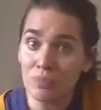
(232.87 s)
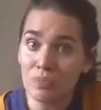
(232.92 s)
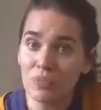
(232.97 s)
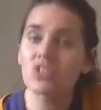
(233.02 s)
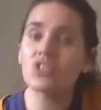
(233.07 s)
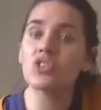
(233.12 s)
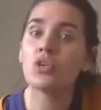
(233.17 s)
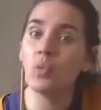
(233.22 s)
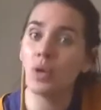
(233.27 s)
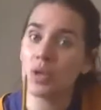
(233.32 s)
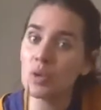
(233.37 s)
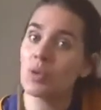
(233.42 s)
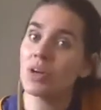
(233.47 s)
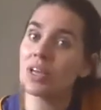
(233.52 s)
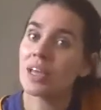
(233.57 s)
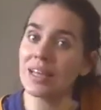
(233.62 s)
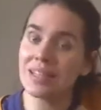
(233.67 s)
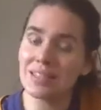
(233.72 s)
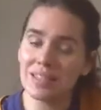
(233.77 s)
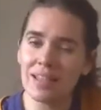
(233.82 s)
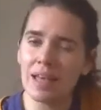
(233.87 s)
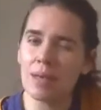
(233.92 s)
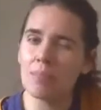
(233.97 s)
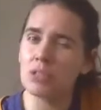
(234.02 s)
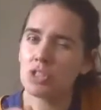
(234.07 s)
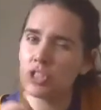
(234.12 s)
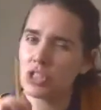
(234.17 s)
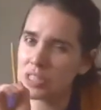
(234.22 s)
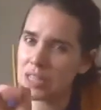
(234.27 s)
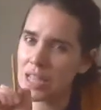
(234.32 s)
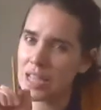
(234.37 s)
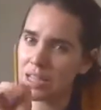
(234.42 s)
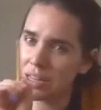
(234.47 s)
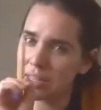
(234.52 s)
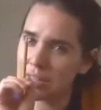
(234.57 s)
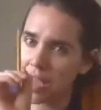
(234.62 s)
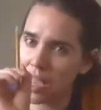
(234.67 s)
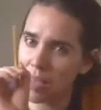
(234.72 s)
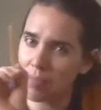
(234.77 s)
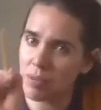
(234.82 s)
So we will get to that, but just take a
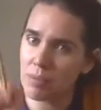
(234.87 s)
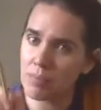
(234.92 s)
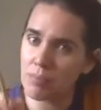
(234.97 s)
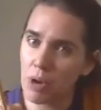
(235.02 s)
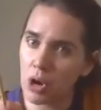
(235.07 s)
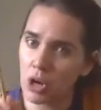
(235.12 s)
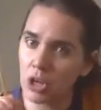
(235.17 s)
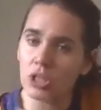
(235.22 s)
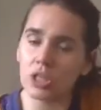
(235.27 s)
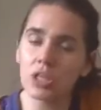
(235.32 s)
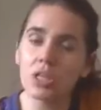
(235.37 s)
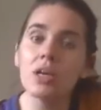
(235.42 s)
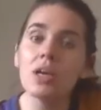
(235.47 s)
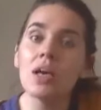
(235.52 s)
time and mark